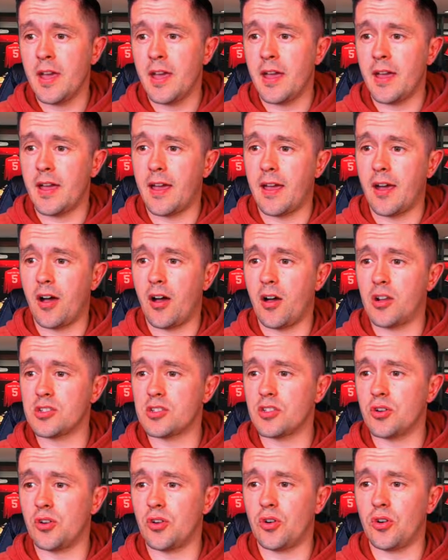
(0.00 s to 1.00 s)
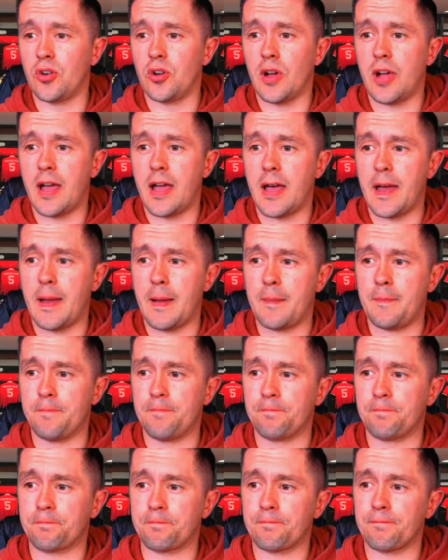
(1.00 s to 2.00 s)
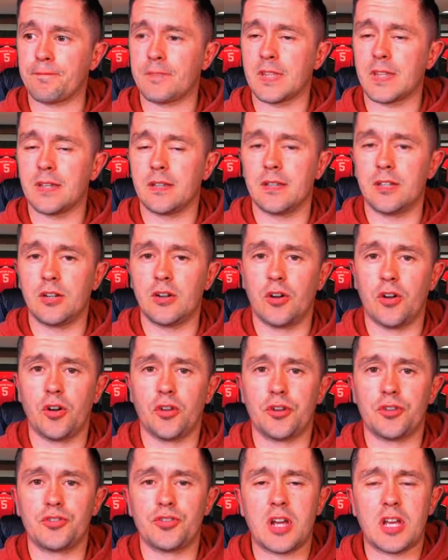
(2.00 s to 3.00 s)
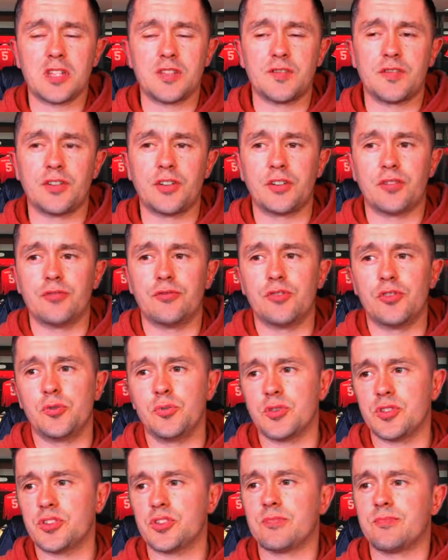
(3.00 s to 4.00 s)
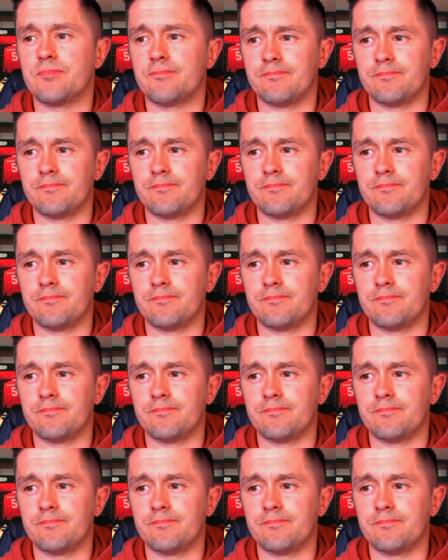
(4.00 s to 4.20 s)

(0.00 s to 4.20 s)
Also, other transfer rumours